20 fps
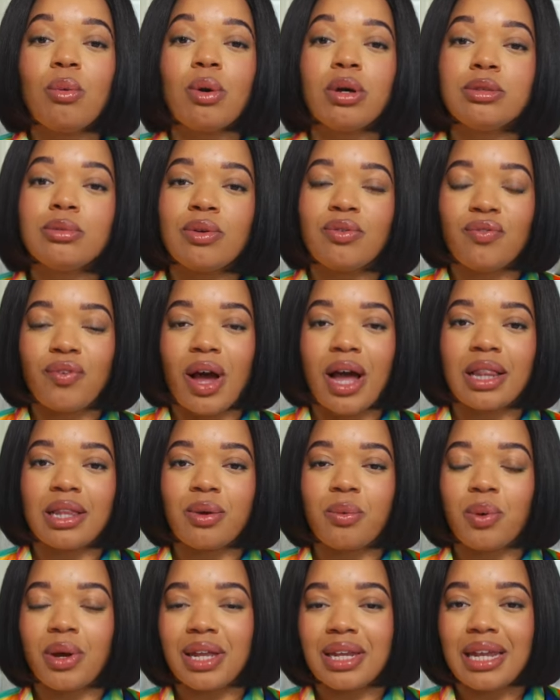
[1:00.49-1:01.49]
once we finally
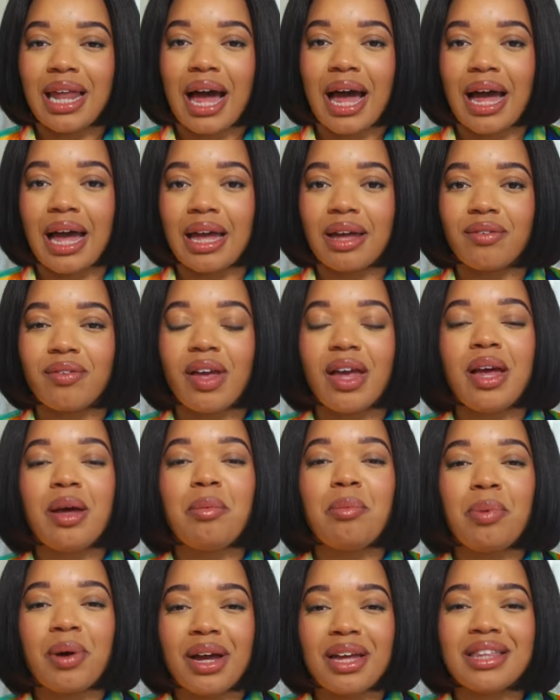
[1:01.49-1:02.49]
went live,
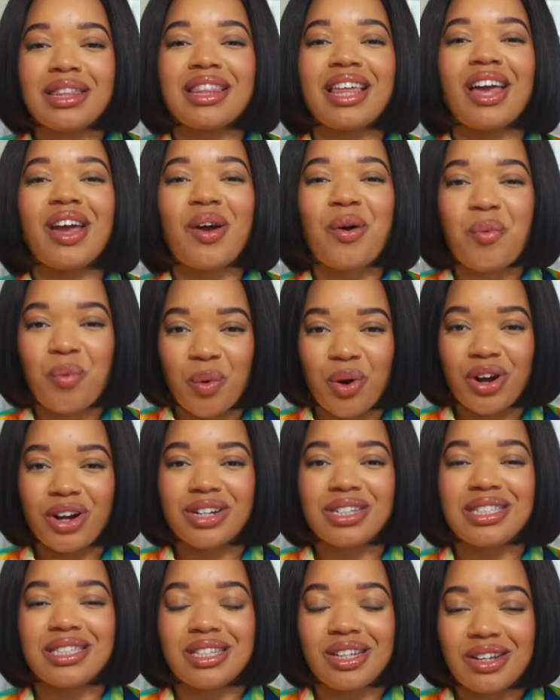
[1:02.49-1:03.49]
but there were
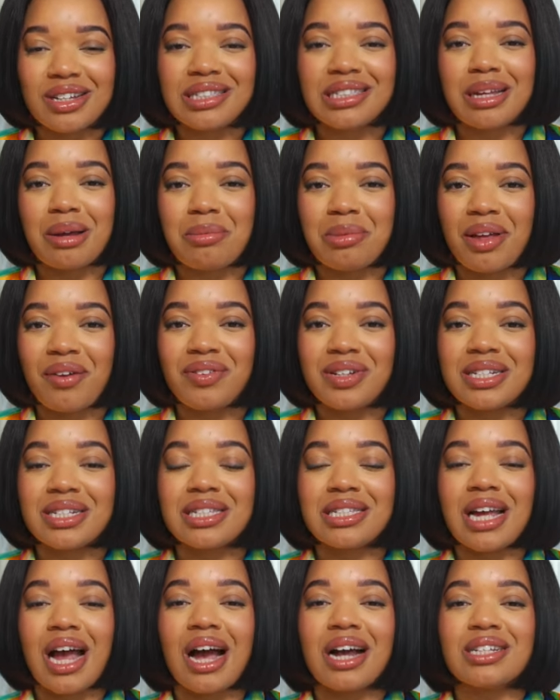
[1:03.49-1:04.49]
still some left in
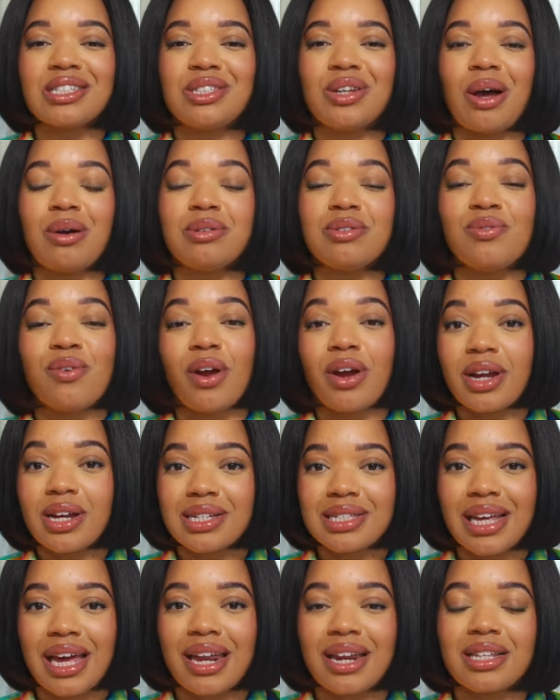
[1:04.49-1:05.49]
stock, so I was very
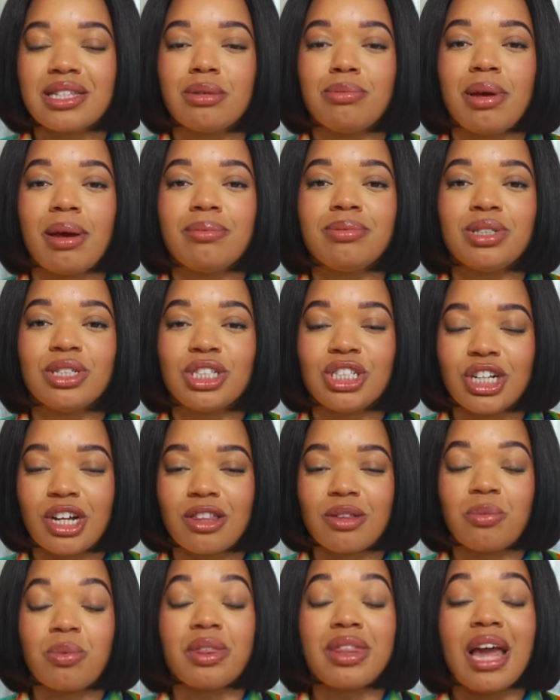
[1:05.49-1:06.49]
excited to be able to share
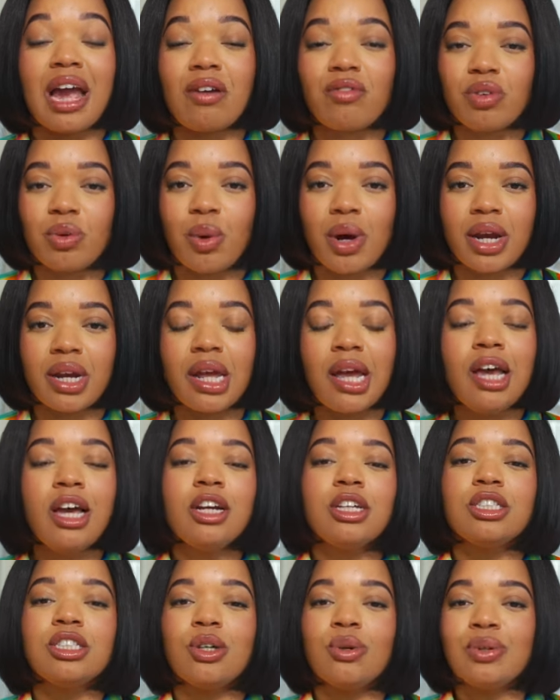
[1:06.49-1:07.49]
them with everyone.
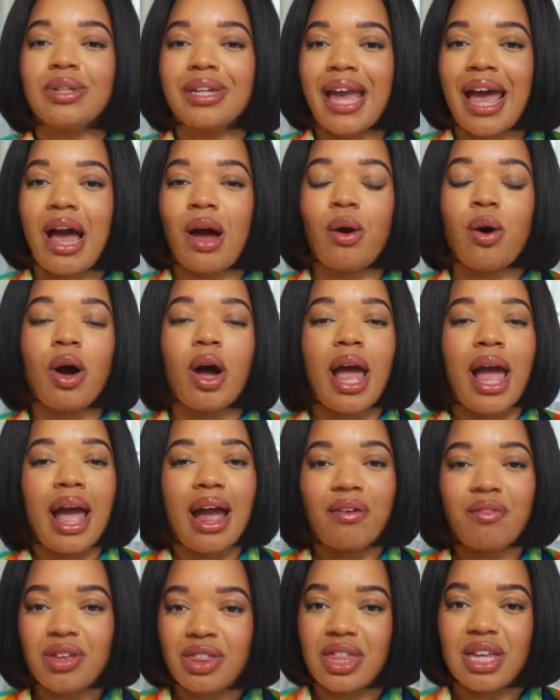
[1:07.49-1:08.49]
So now
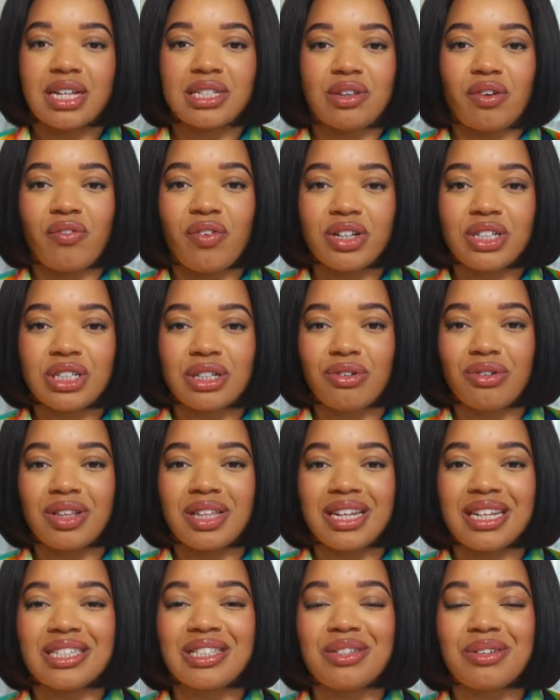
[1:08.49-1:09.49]
everything's officially
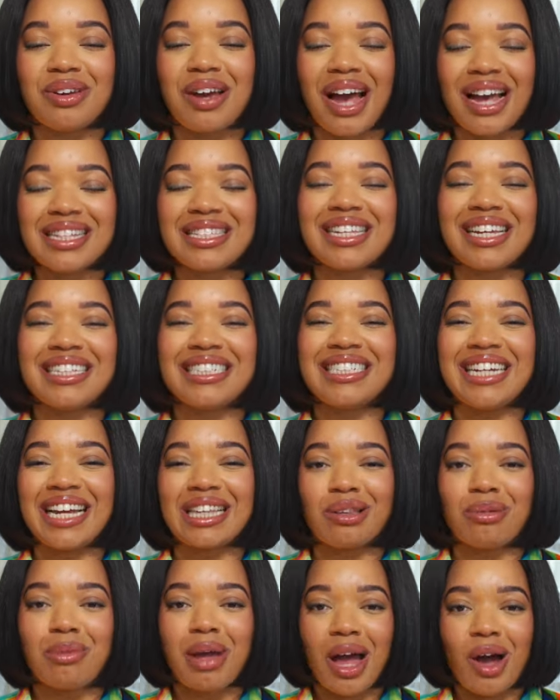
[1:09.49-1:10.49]
released. You guys can
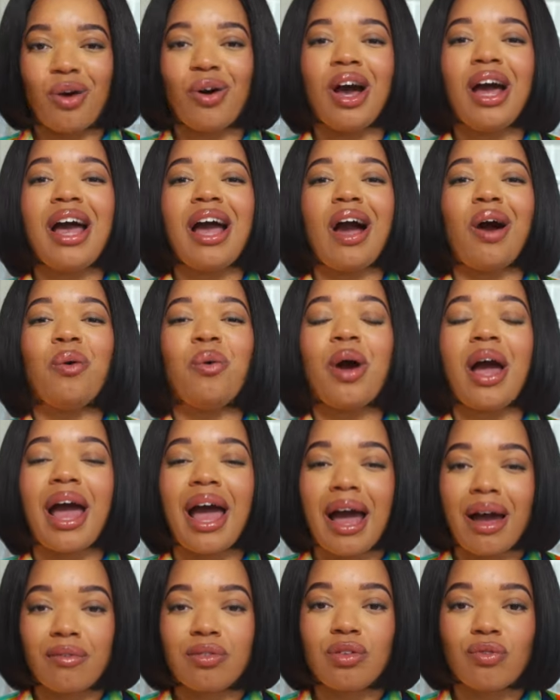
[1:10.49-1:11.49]
check them out. I will
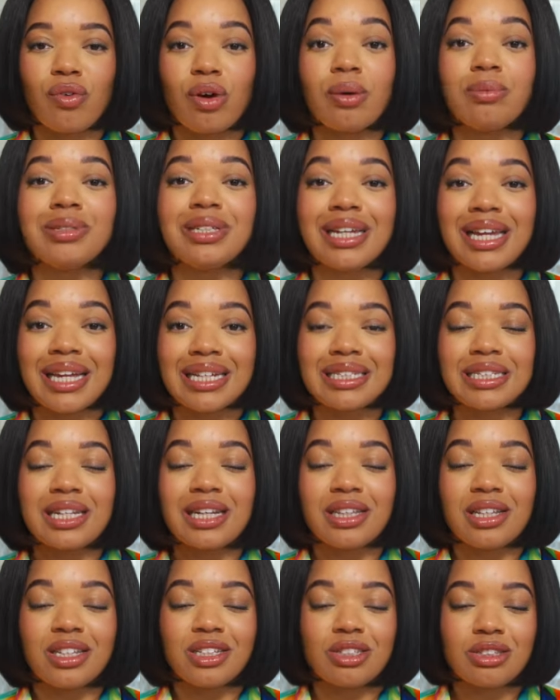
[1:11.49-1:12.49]
have the robes linked
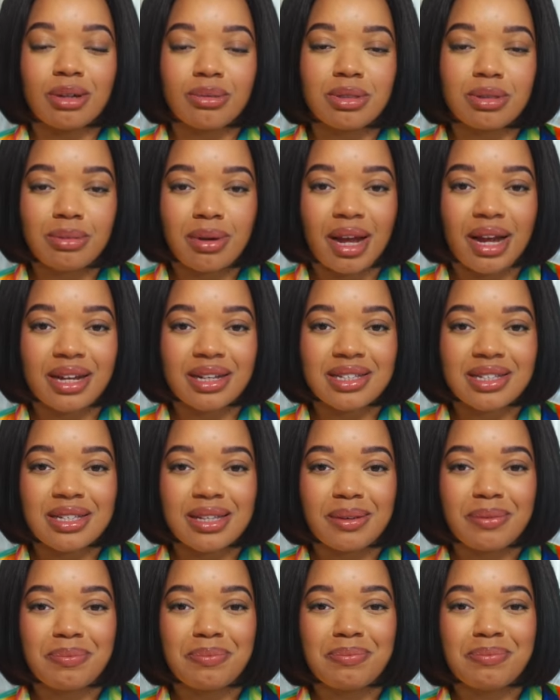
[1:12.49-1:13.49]
in the description box,
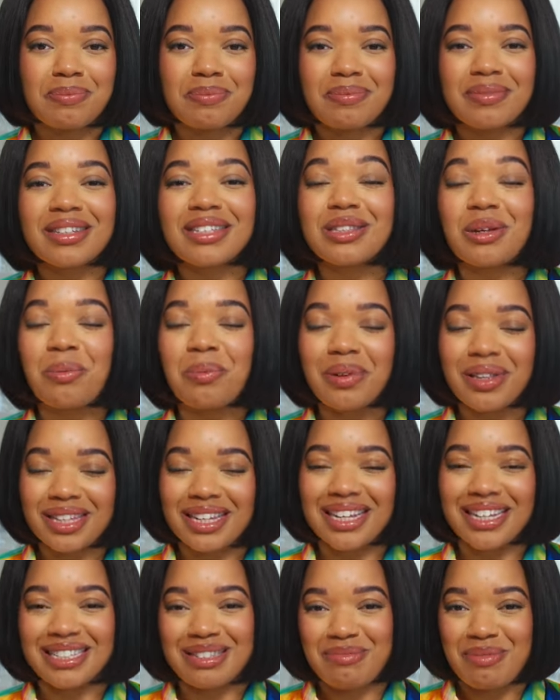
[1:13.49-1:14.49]
so
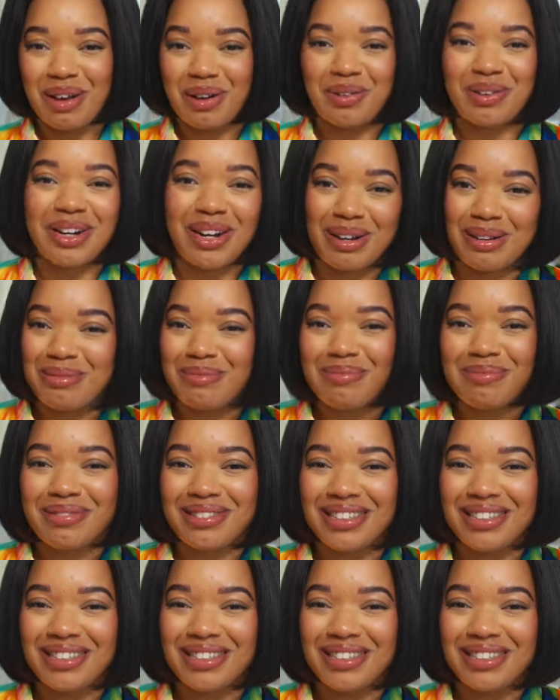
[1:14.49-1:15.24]
please pick one up.